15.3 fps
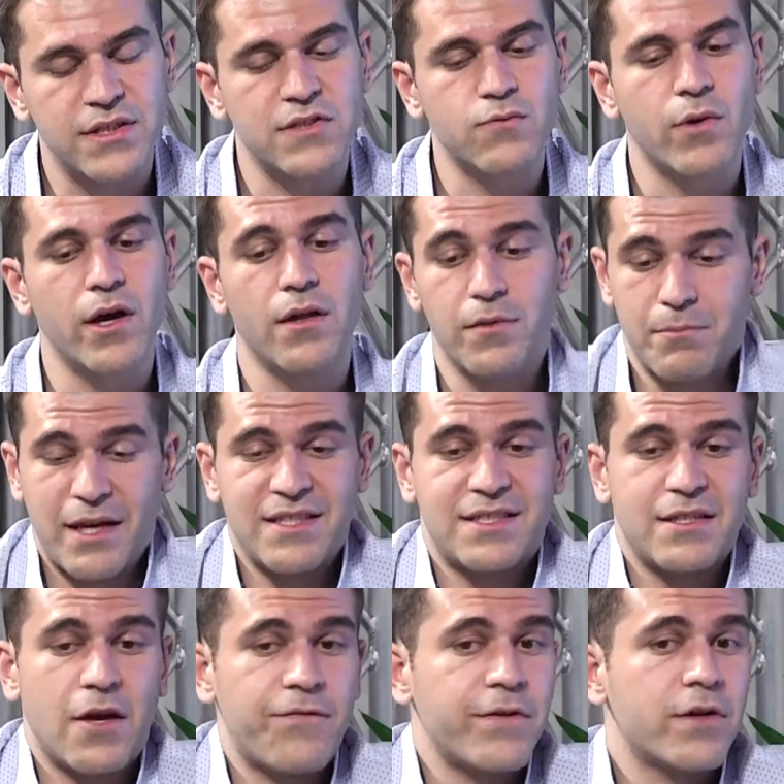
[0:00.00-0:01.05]
as well,
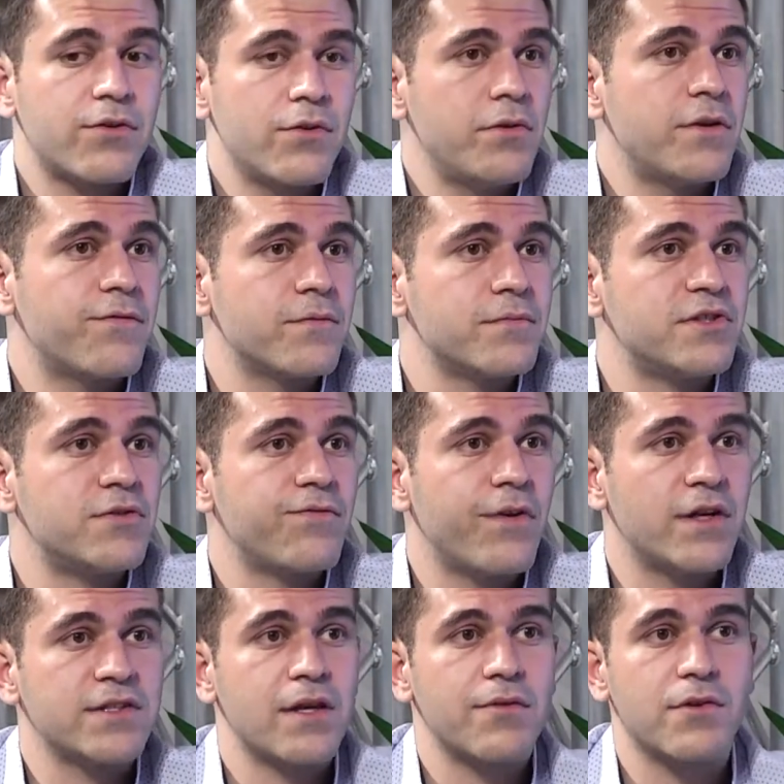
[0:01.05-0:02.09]
myself included, from Sioux
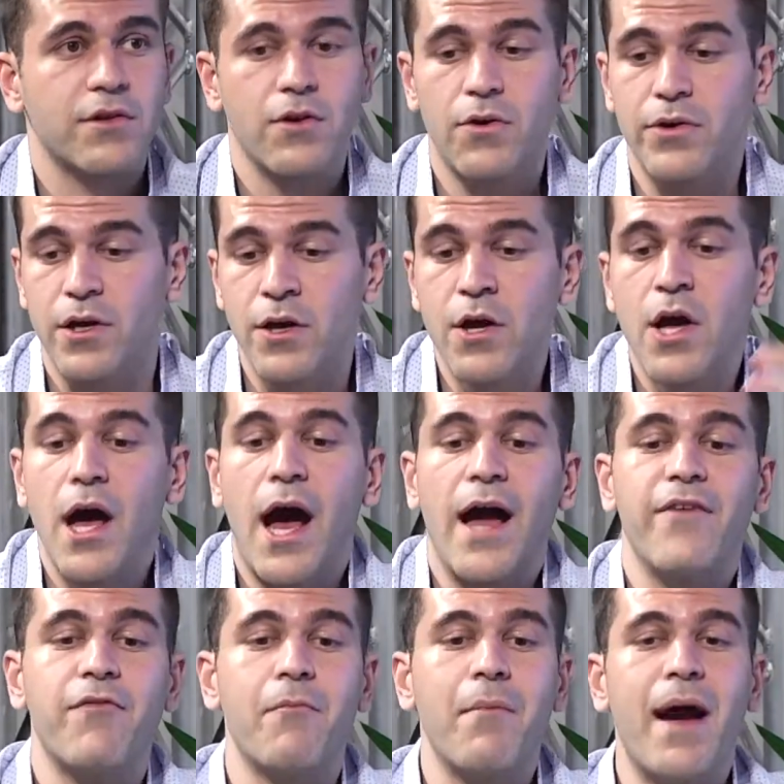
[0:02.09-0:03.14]
Falls, South Dakota,
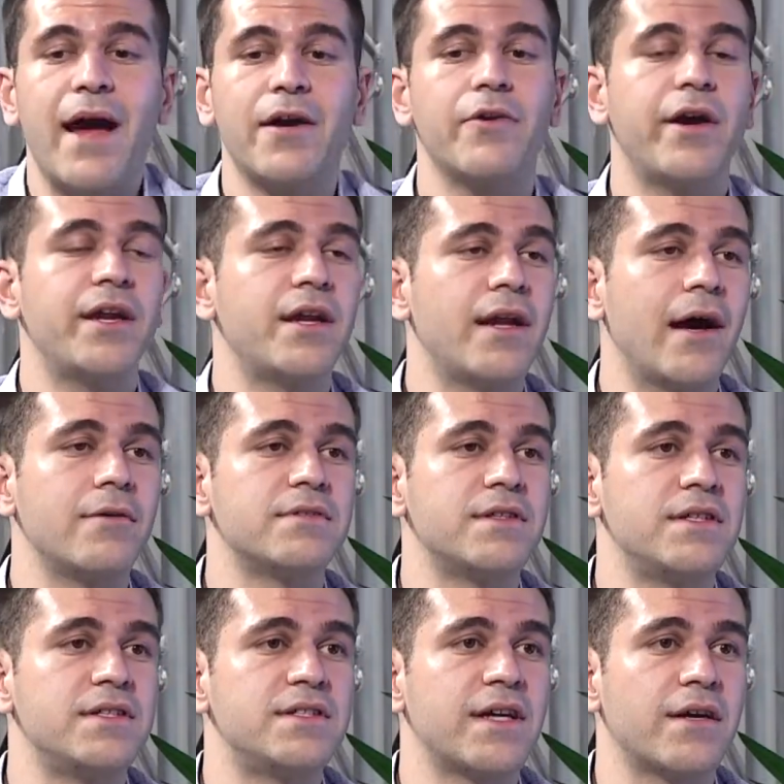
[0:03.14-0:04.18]
I've migrated out to
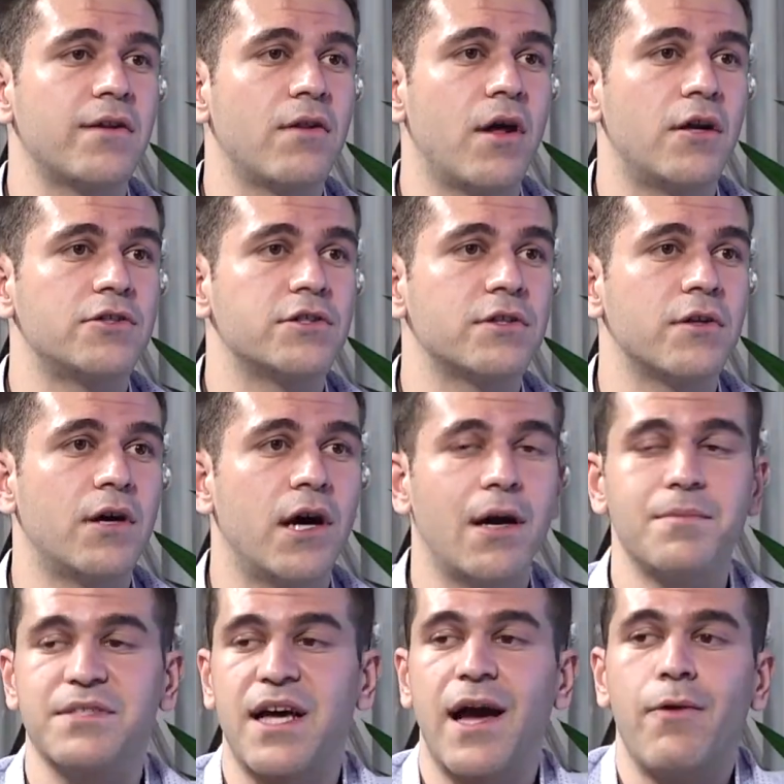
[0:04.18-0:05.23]
these technological
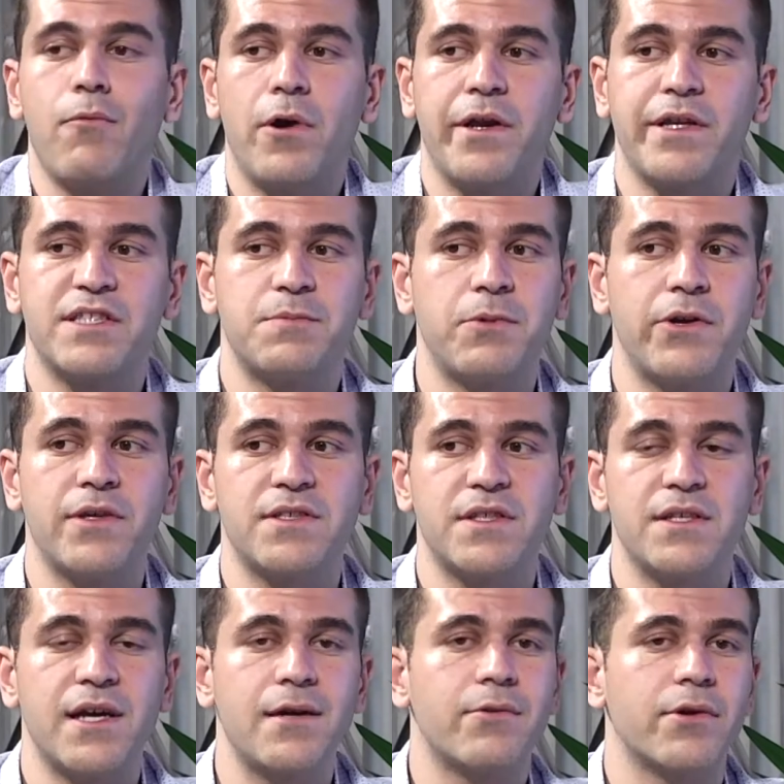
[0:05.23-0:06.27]
hubs. I want to experience the
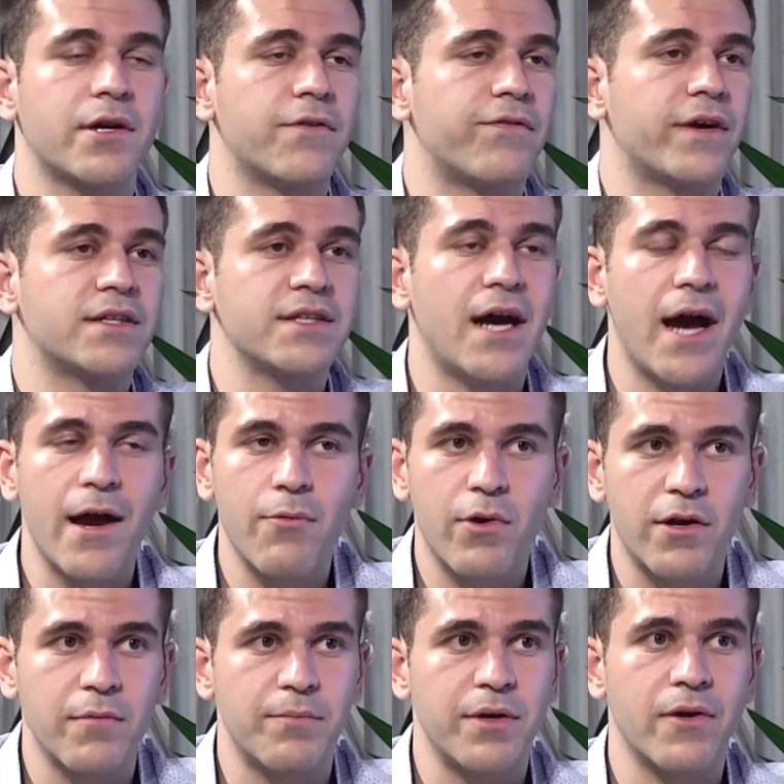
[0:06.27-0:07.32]
network effect. I want
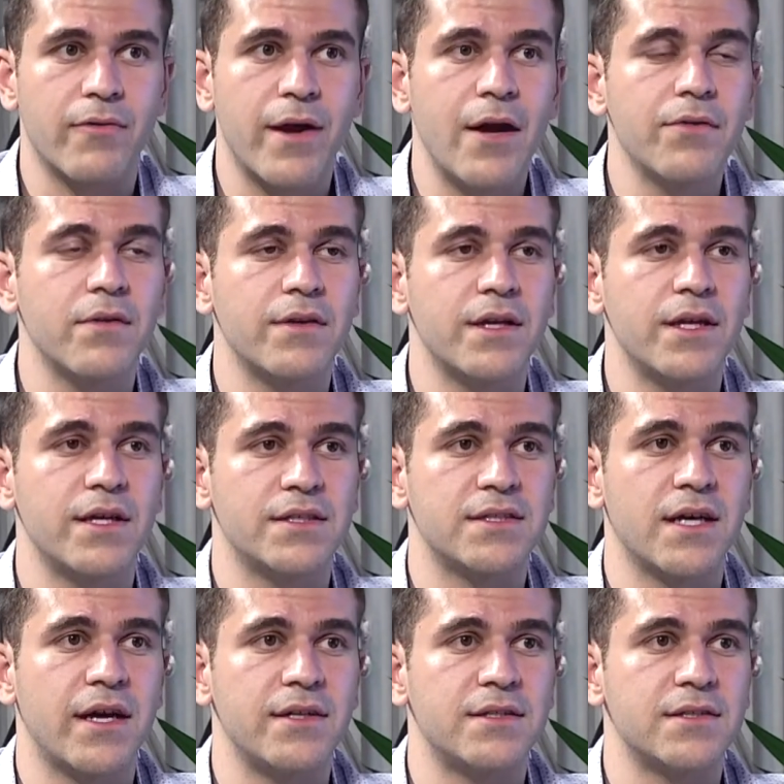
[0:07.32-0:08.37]
to be around the leading
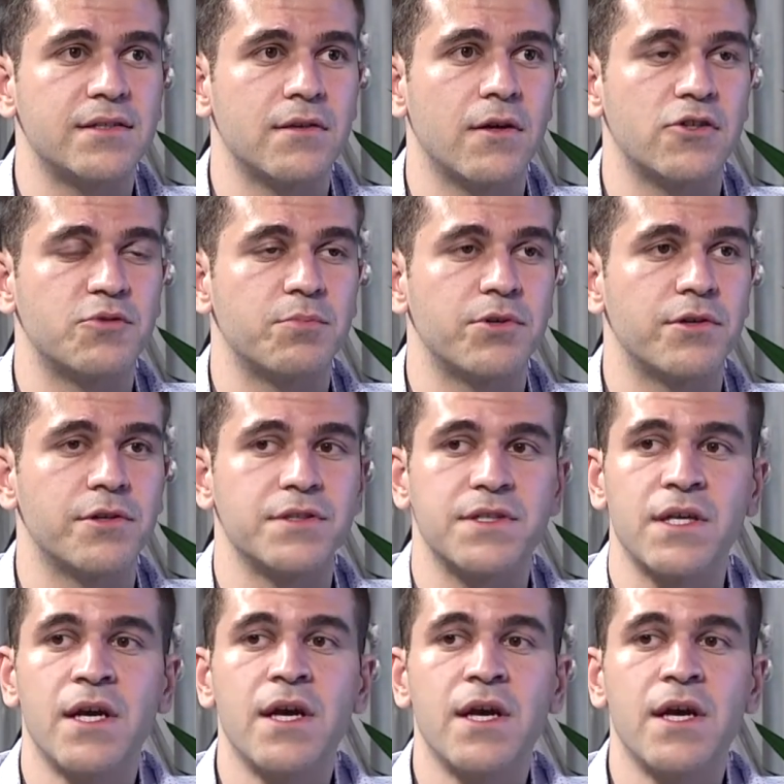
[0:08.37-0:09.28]
scientists and entrepreneurs,